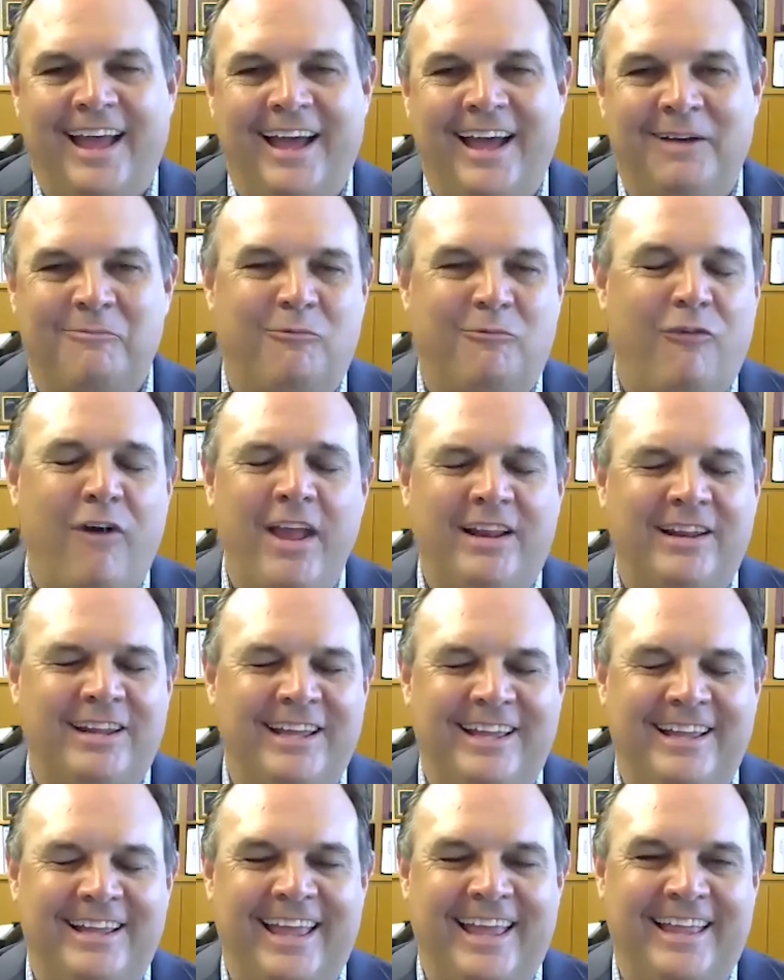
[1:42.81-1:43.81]
Um,
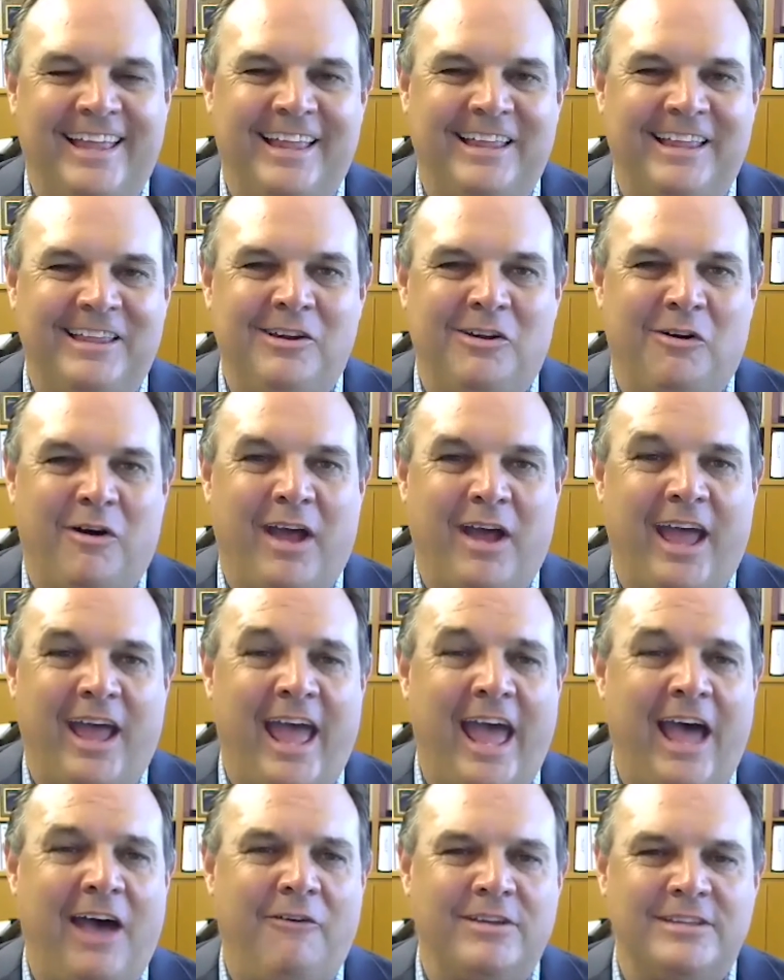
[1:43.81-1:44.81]
frankly, you know,
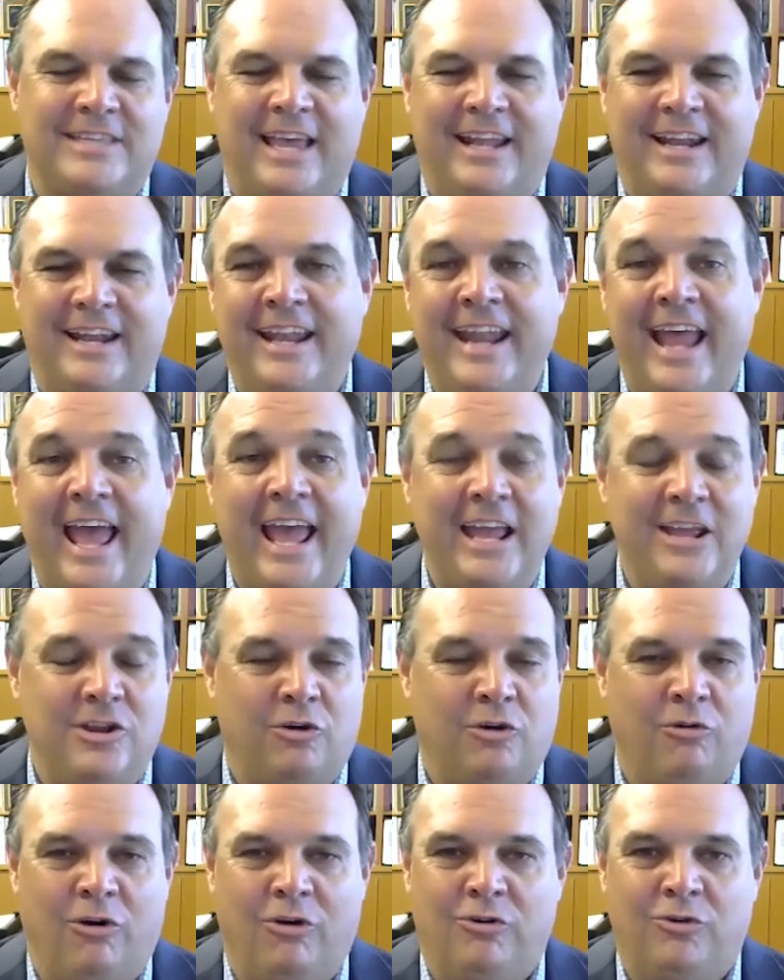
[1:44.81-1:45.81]
how is that an
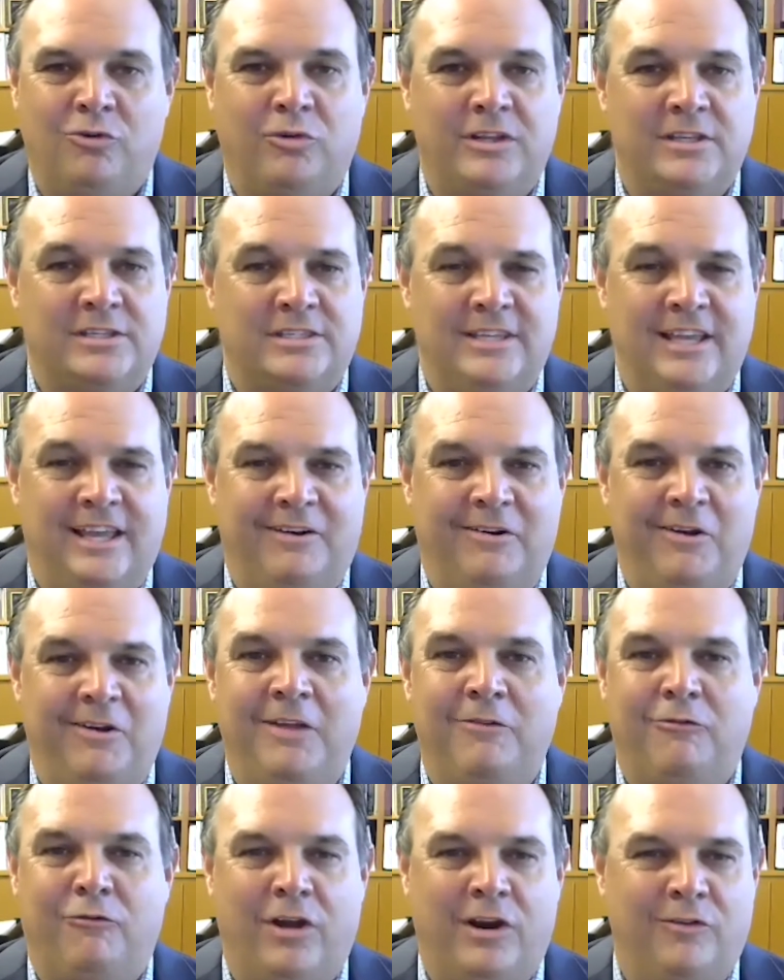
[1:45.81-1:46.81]
eight-year-old going to sit
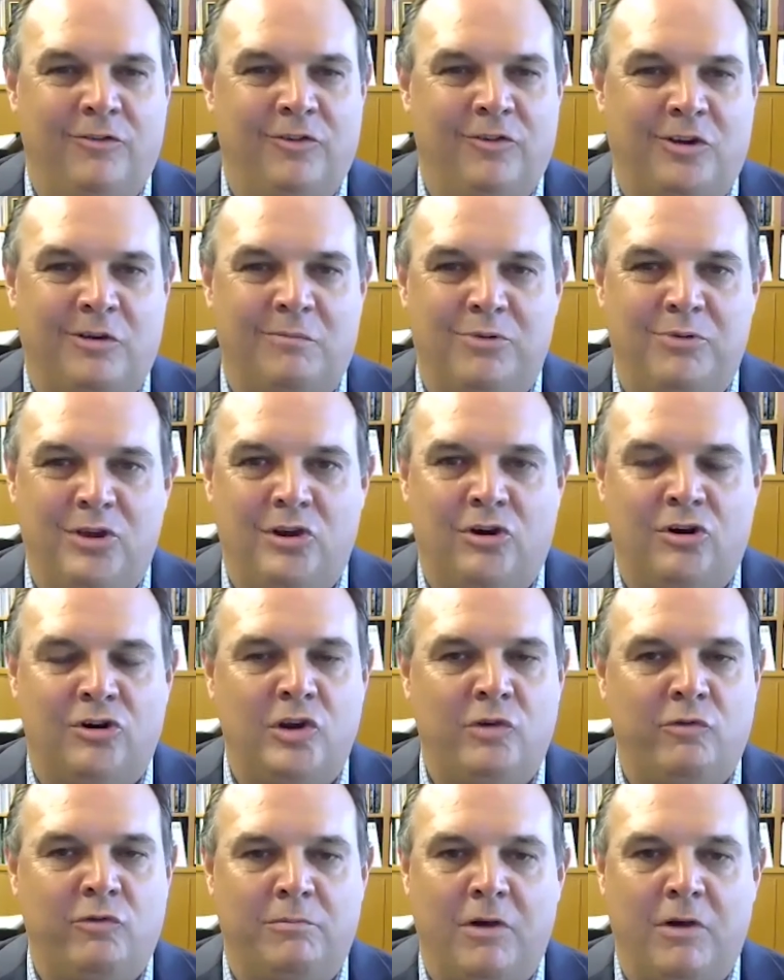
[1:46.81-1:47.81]
in front of a computer and
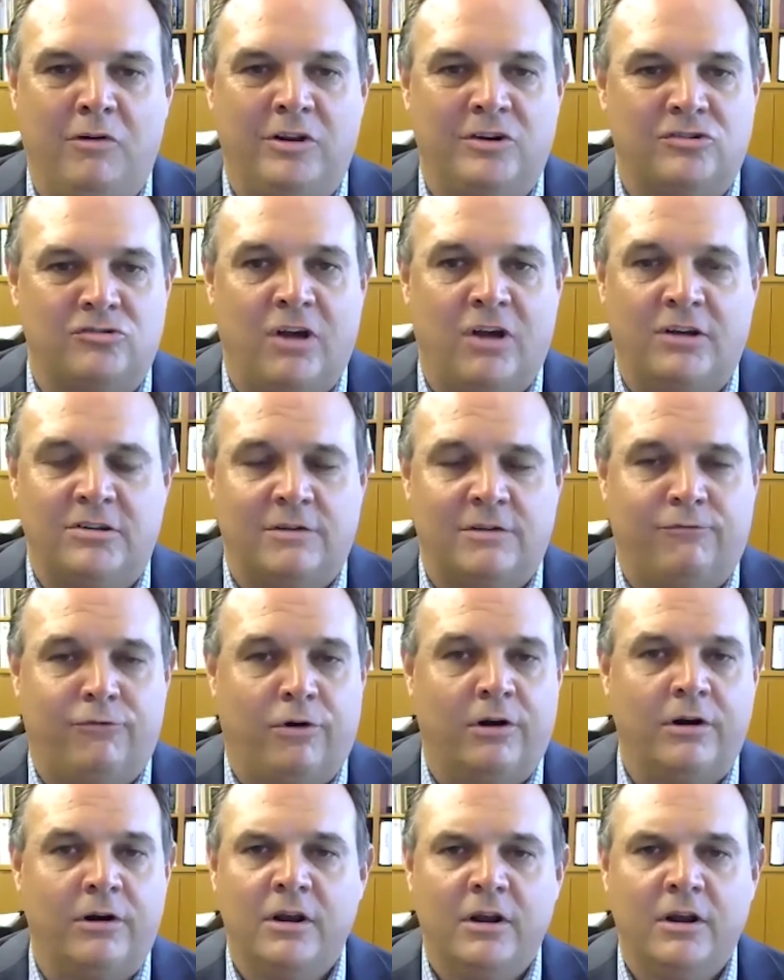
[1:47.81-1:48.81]
do remote instruction
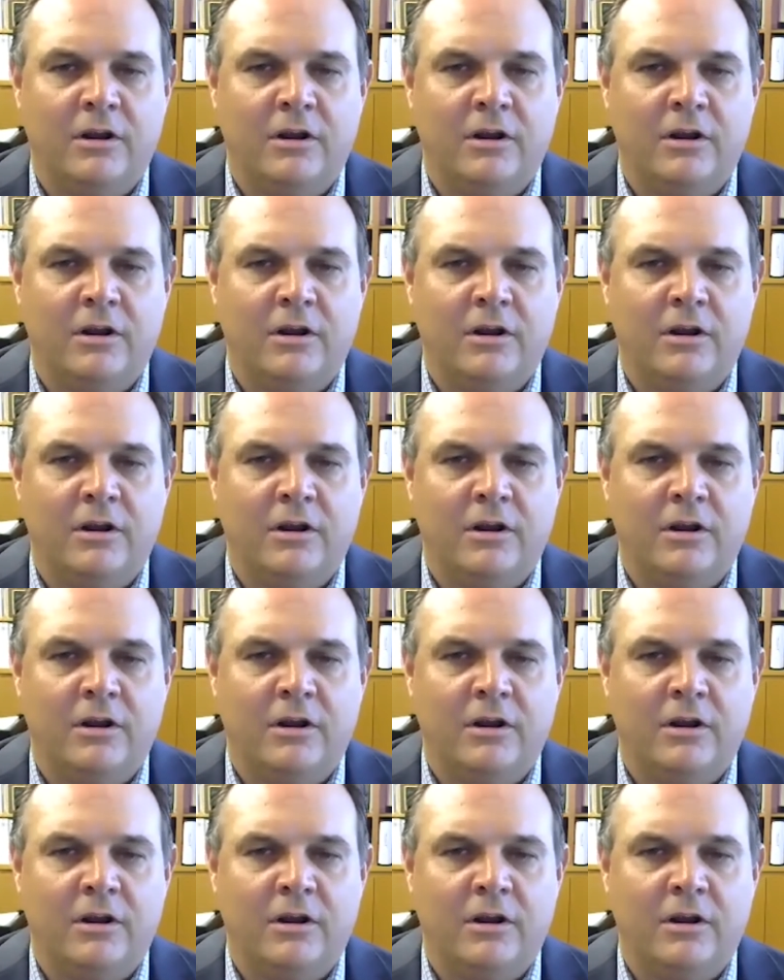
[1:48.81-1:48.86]
for